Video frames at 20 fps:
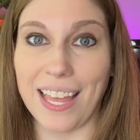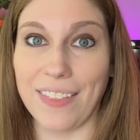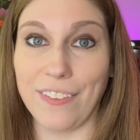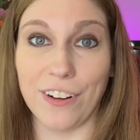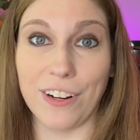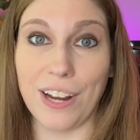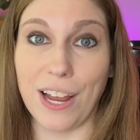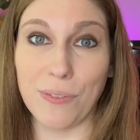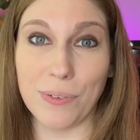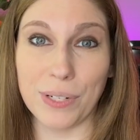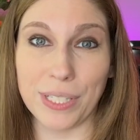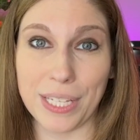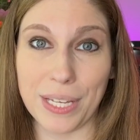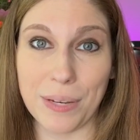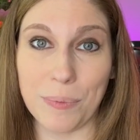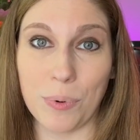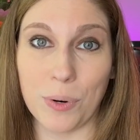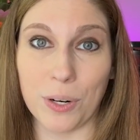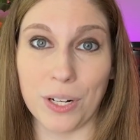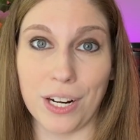and they're not really
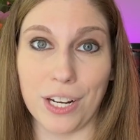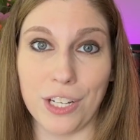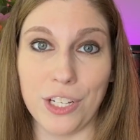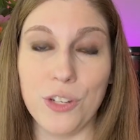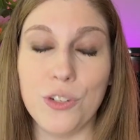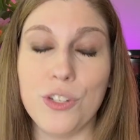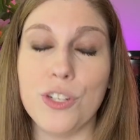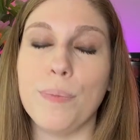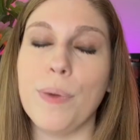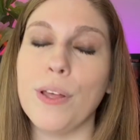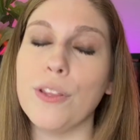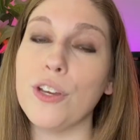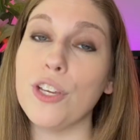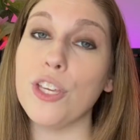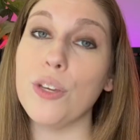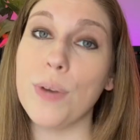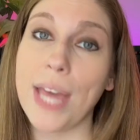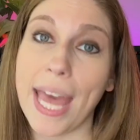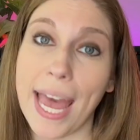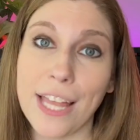important on YouTube, although
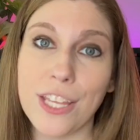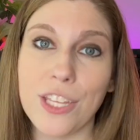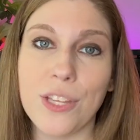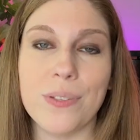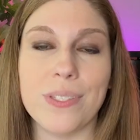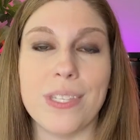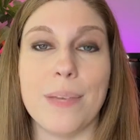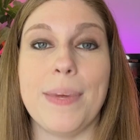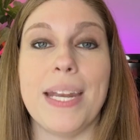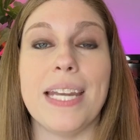you can use them,